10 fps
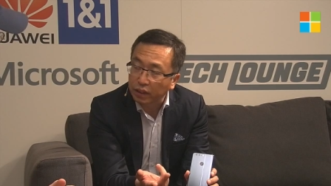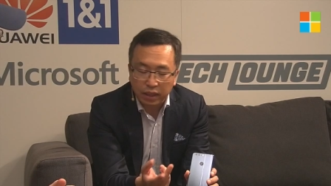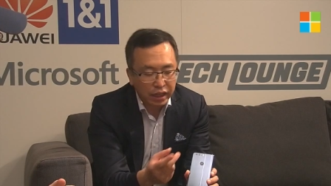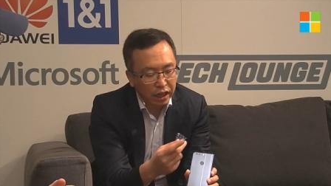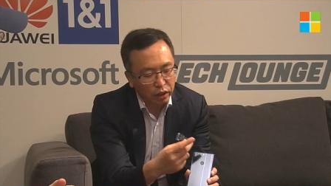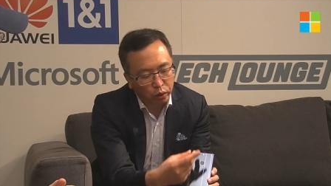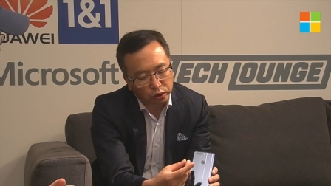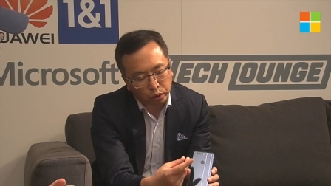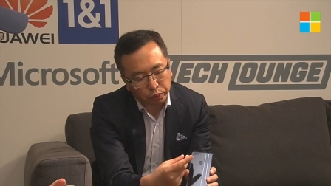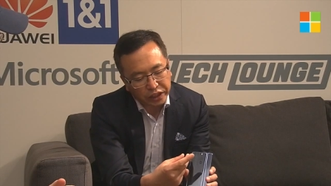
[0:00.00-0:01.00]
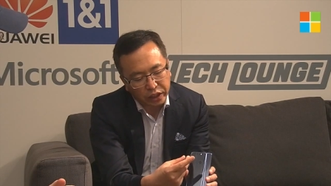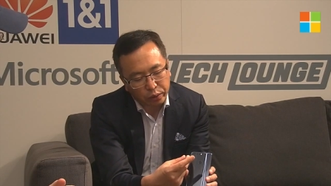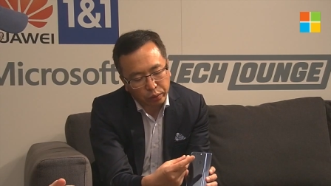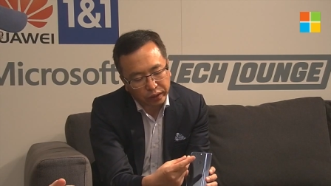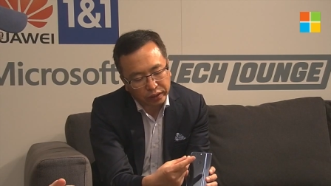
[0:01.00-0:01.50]
Yeah. And also we
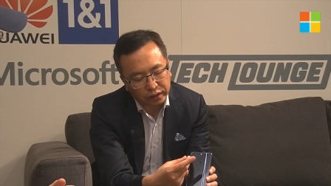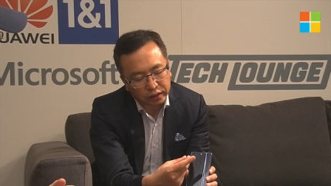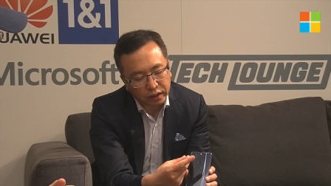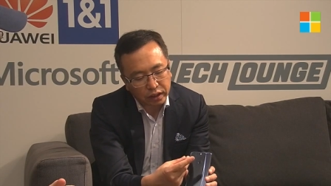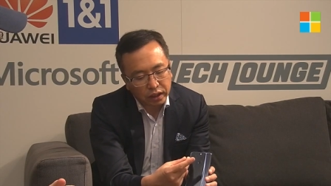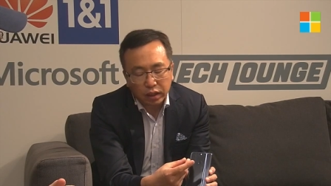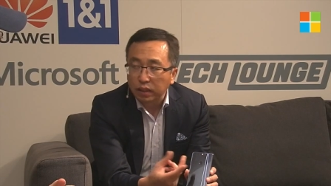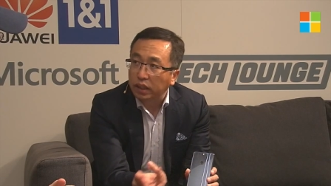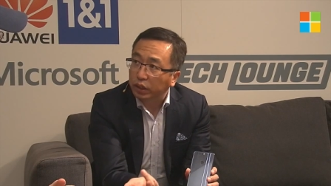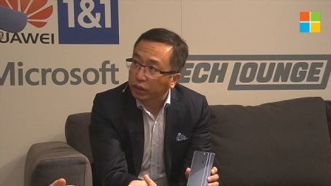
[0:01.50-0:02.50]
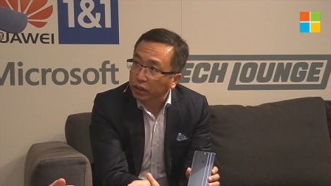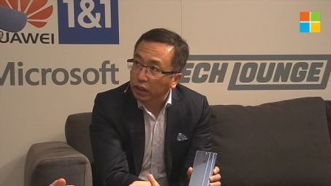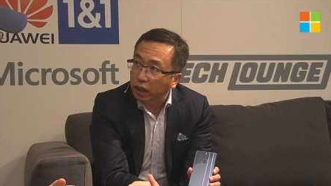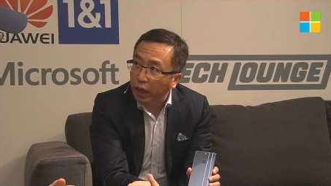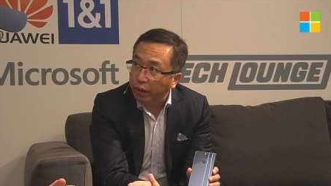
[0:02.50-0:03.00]
increase the,
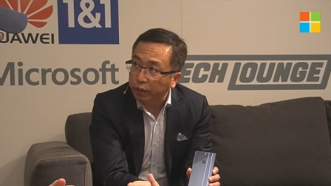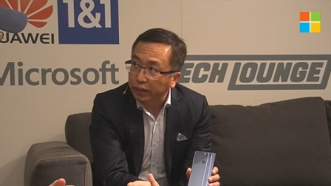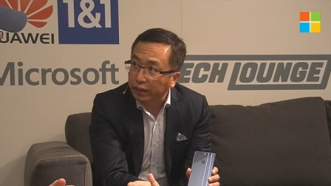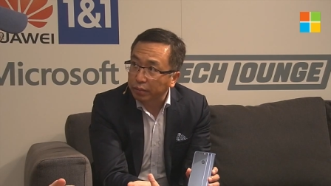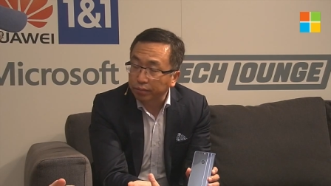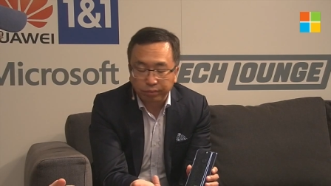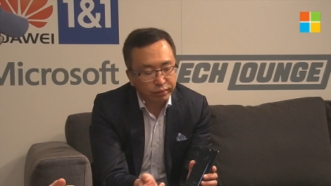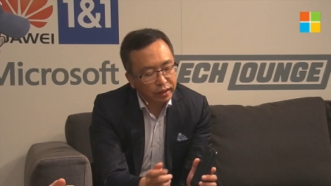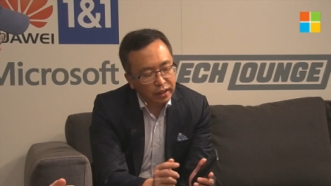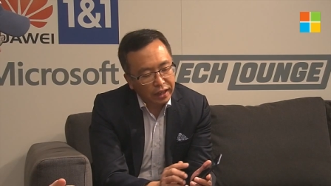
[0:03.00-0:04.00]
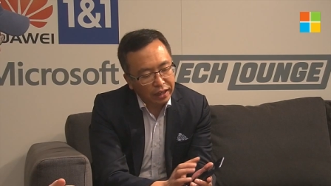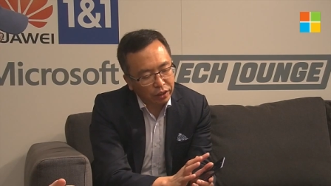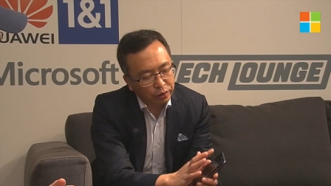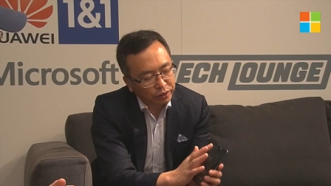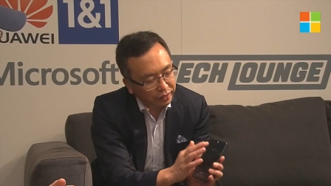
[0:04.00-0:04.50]
the algorithm. And
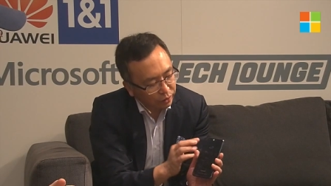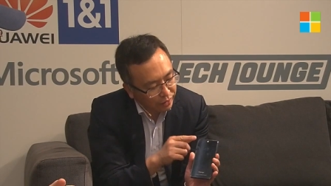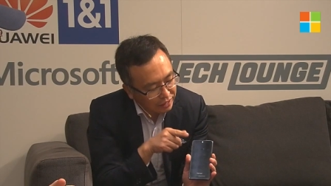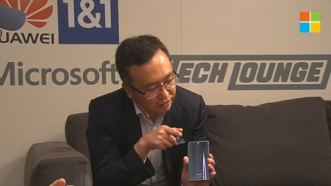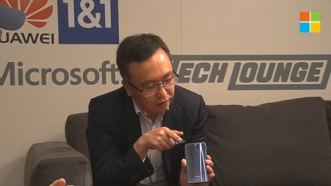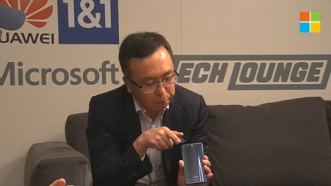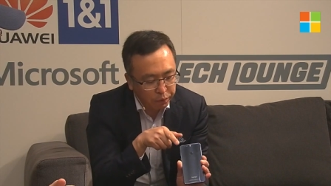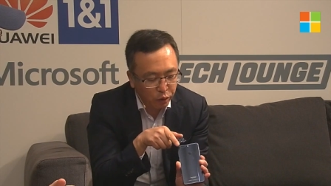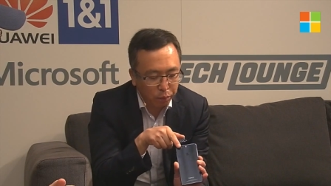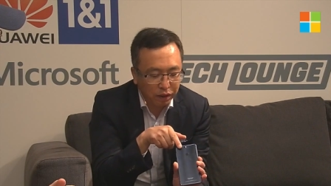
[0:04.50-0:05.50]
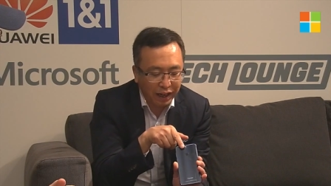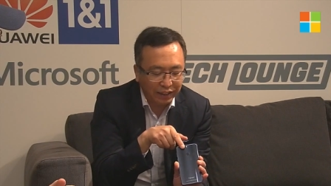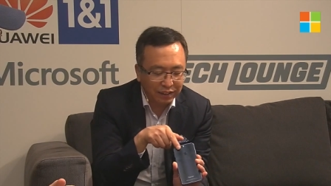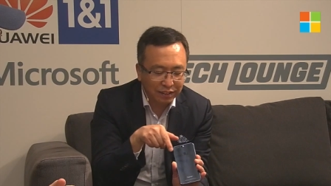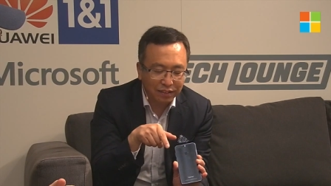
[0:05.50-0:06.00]
you, you can see the pure
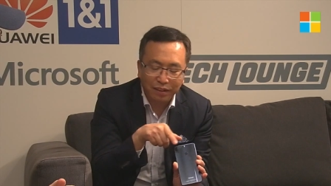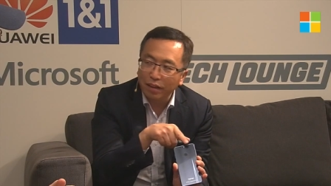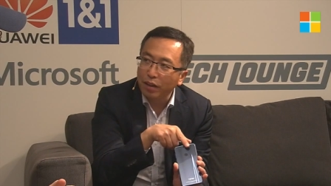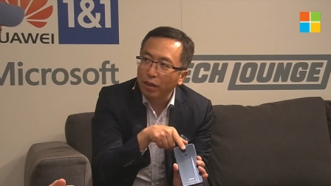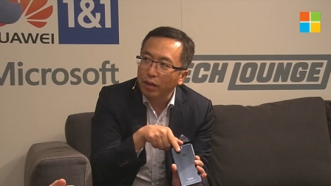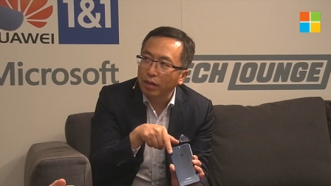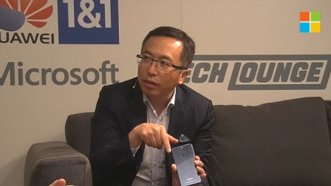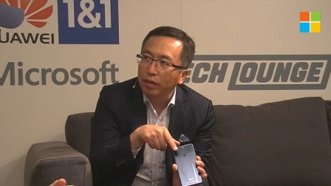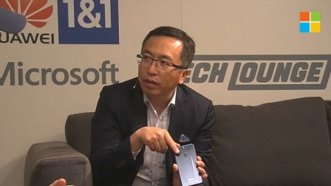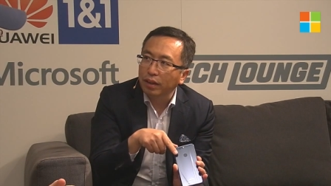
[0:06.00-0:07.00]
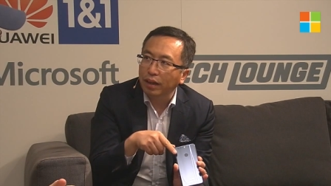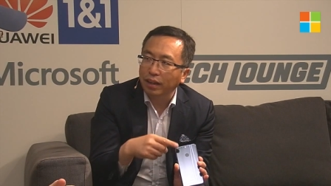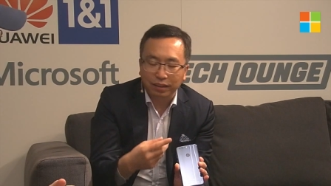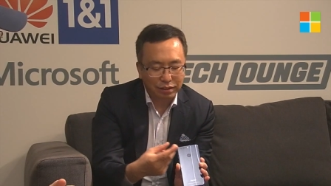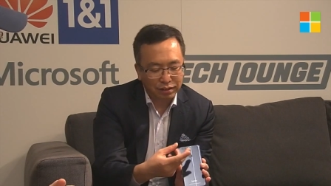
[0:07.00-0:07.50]
plight. Yeah.
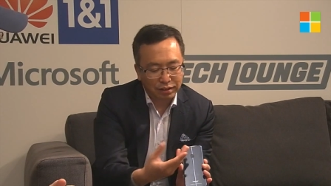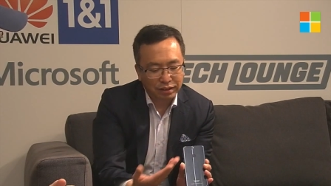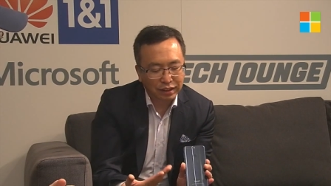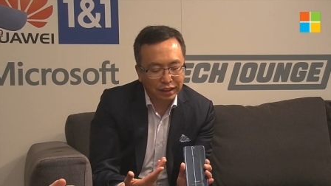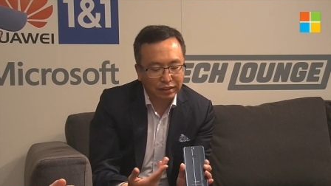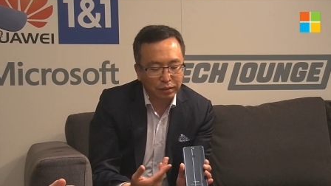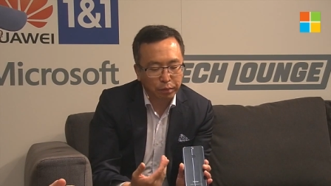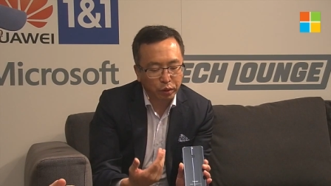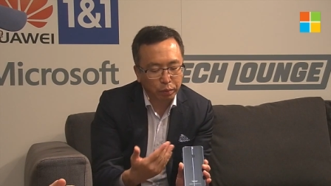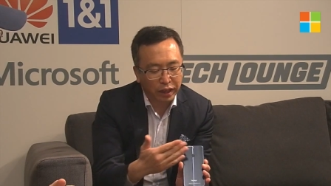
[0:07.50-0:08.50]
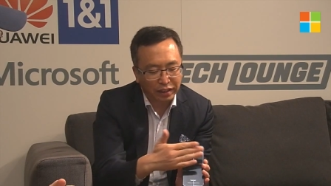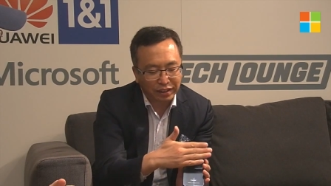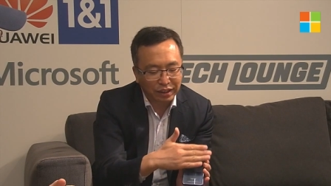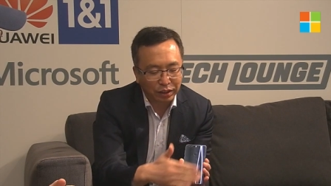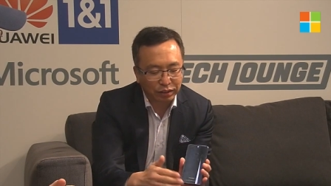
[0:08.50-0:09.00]
Uh, that's a pure plight.
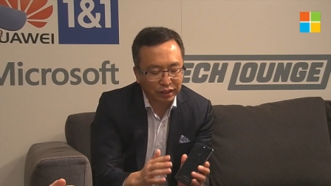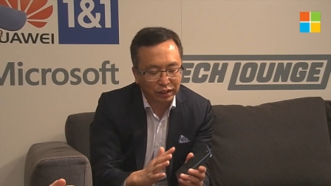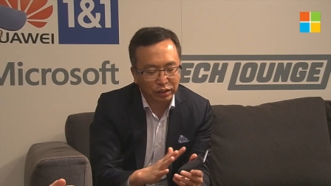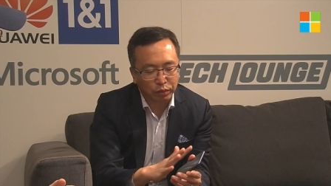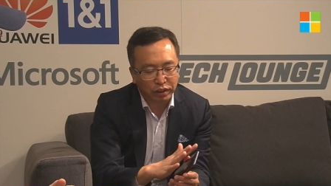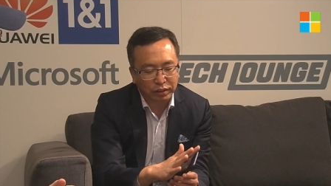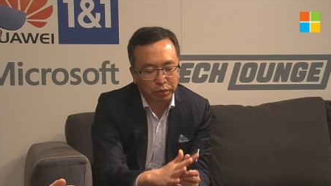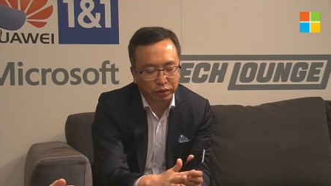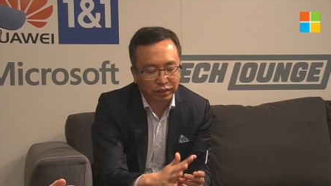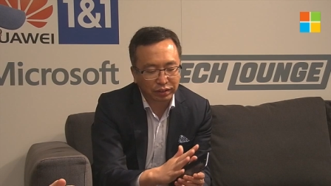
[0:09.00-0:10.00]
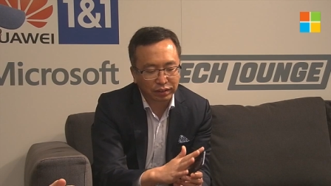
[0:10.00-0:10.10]
No, it's very smooth.